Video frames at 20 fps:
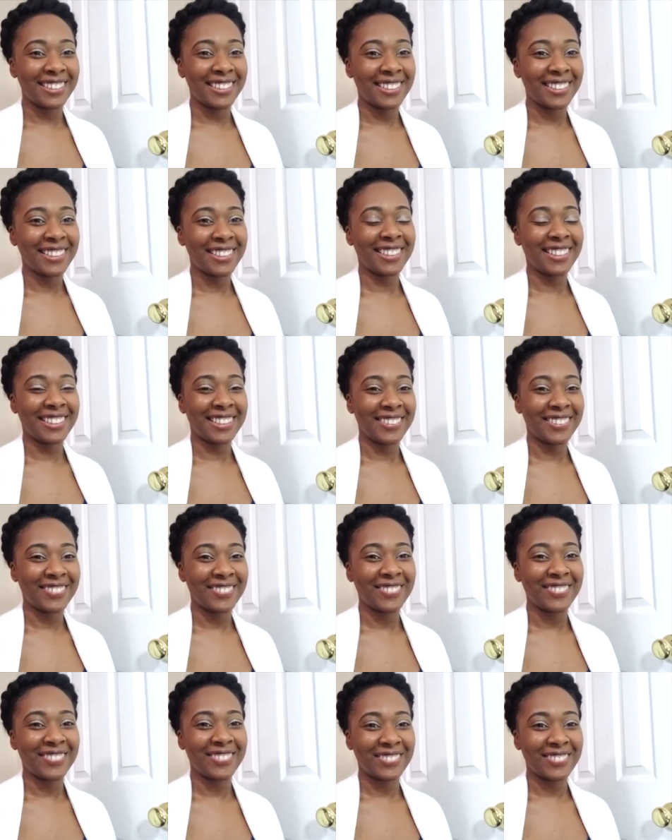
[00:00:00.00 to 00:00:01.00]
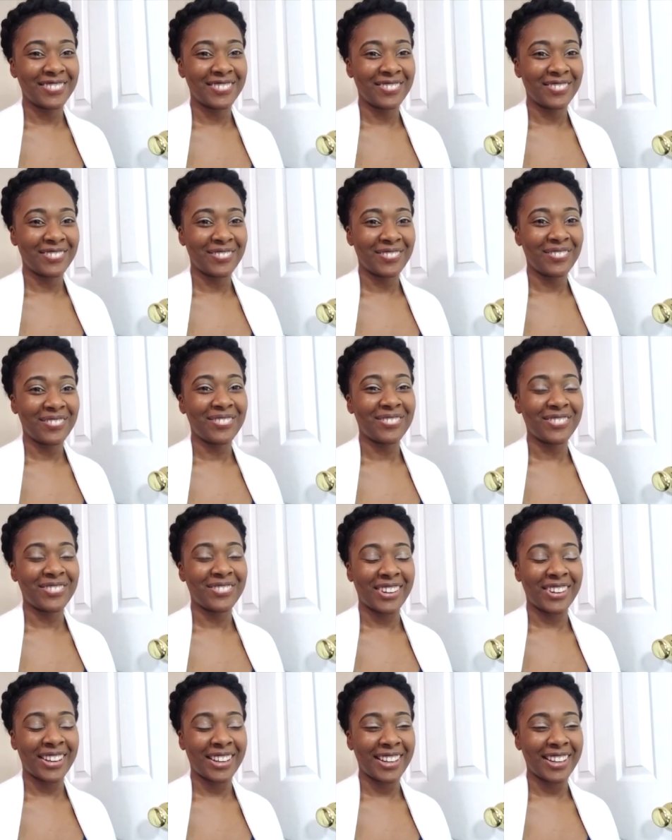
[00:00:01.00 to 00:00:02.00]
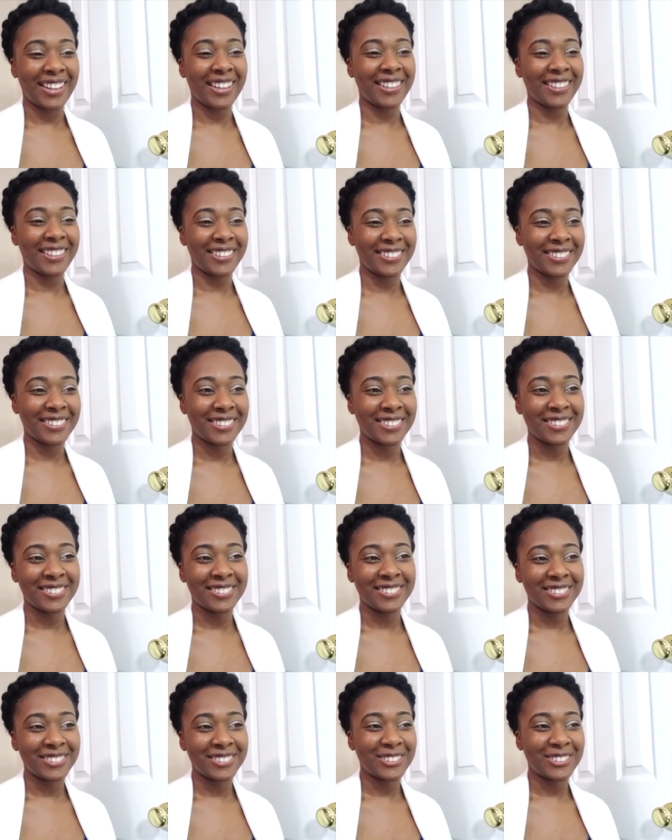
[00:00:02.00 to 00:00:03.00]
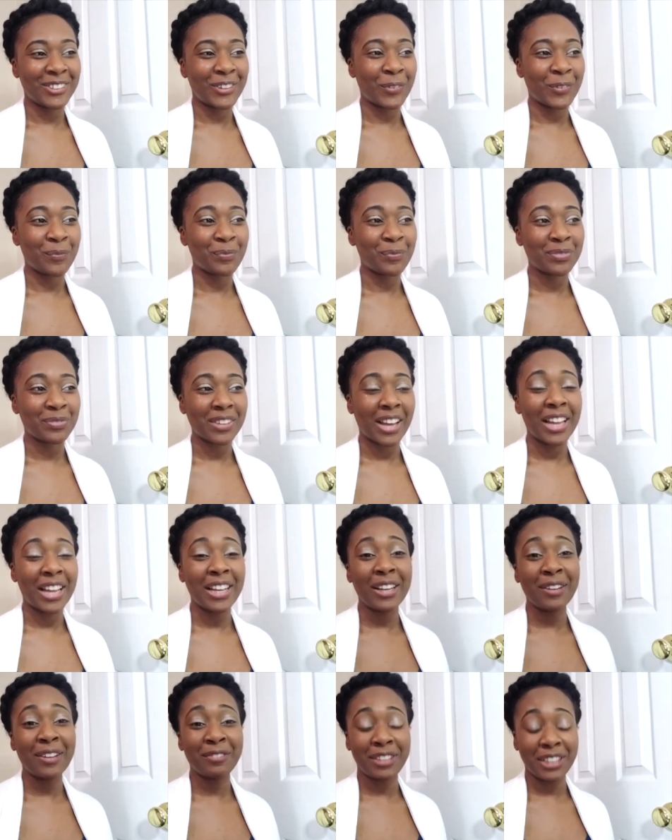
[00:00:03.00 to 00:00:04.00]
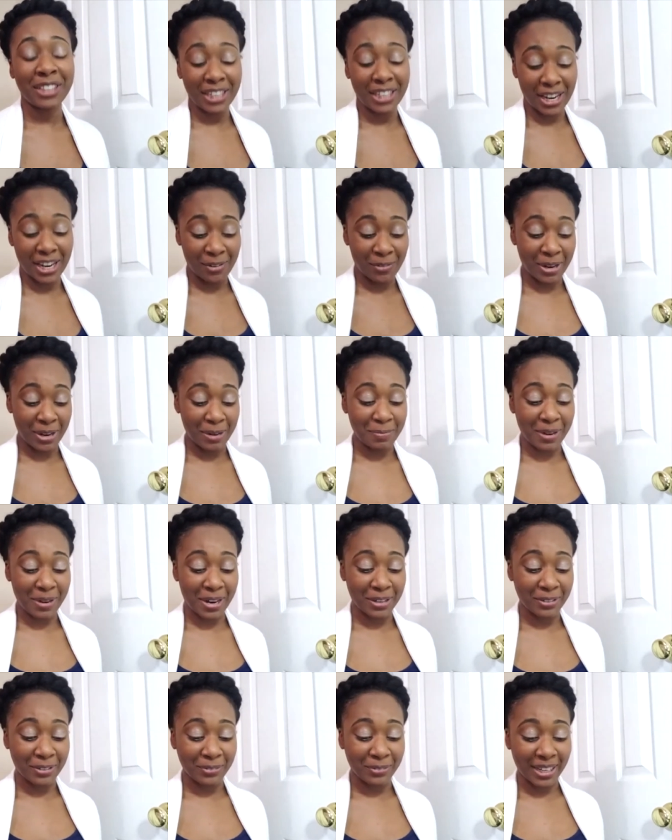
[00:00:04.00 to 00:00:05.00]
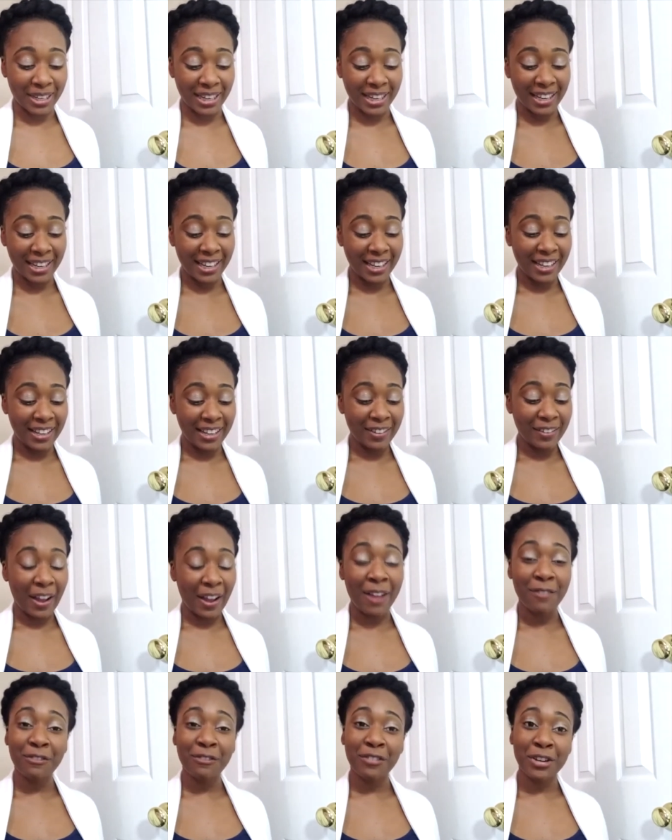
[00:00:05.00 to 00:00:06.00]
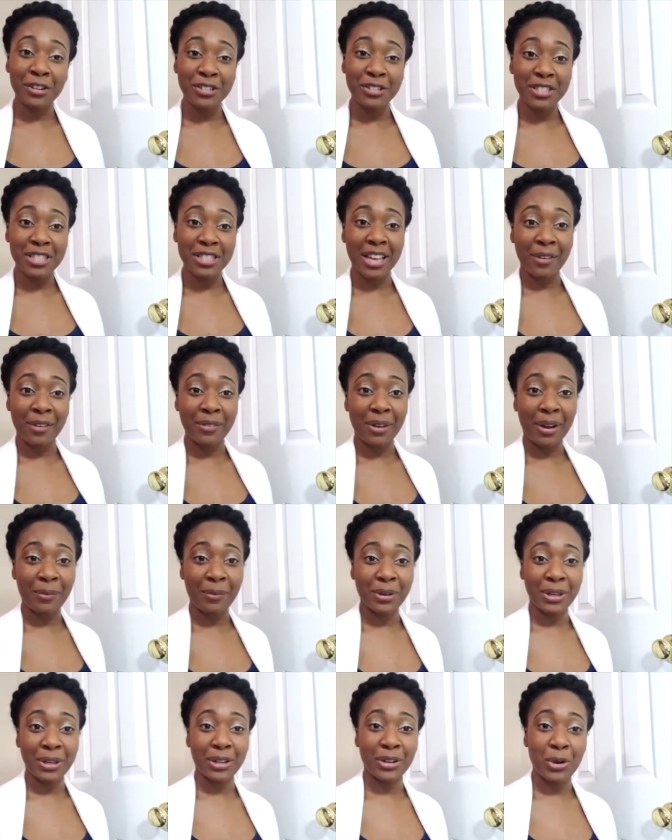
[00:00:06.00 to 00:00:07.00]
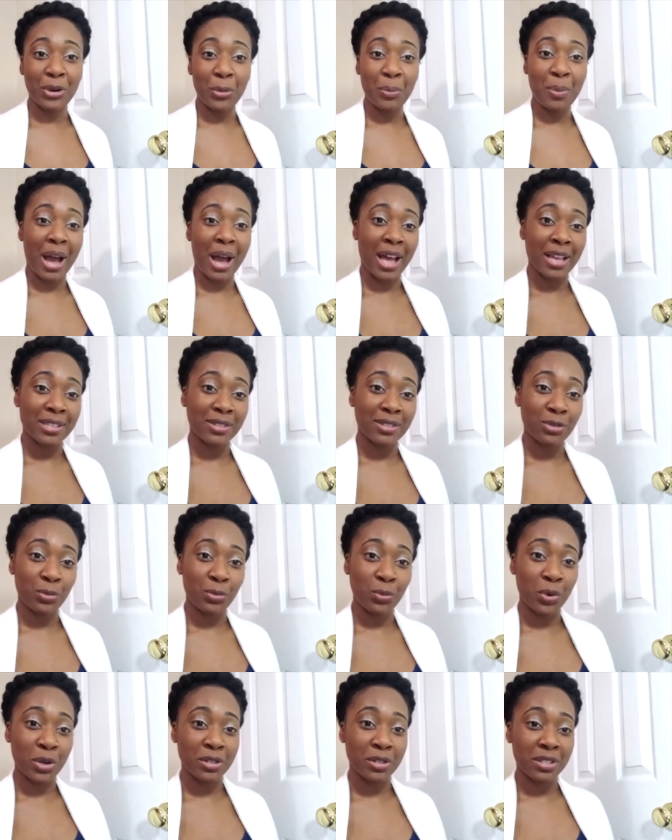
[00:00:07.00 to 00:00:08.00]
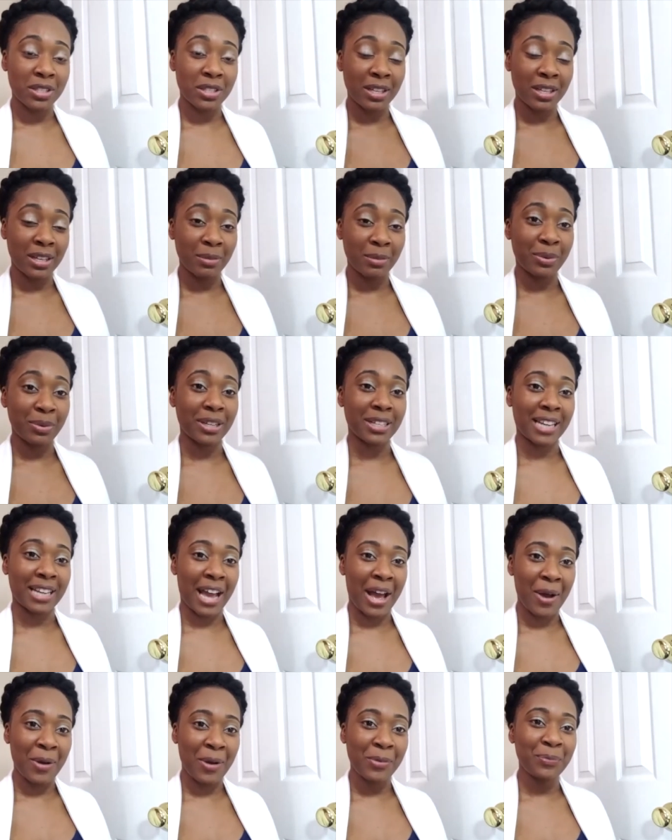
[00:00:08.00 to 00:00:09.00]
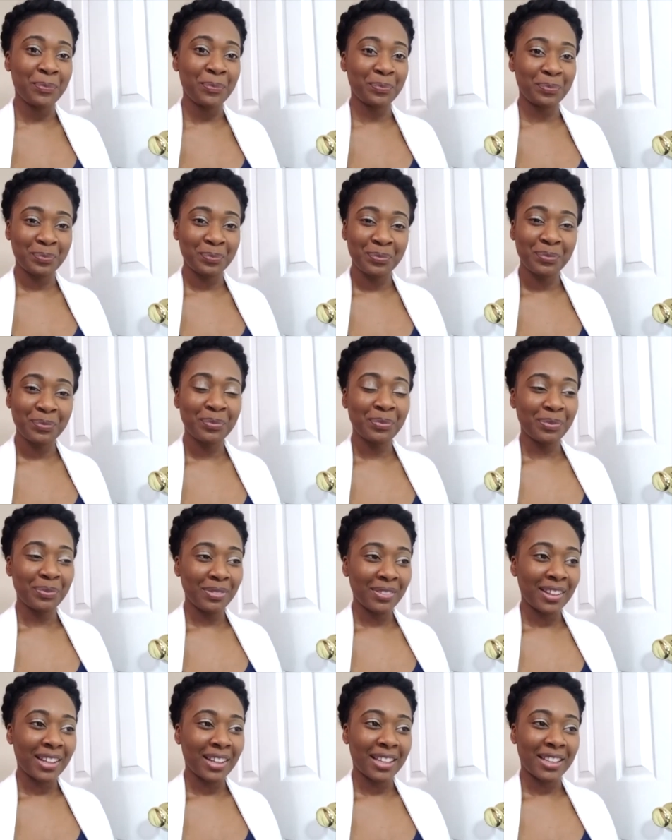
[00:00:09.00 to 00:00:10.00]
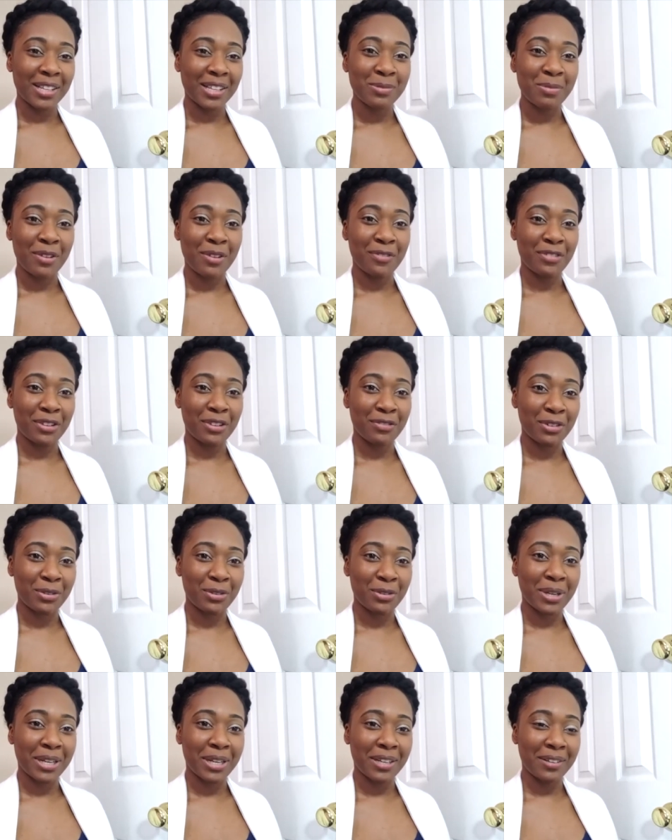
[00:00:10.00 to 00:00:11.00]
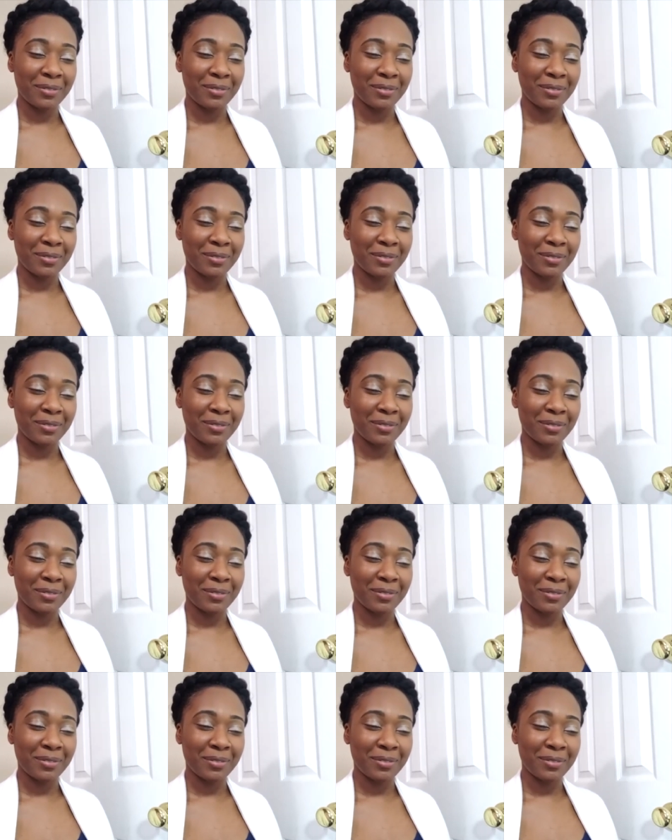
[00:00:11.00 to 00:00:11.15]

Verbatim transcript: I feel you. Right. So I love DK weight, by the way. Yeah, At first, I, I wouldn't go past worsted, but now that's my favorite weight.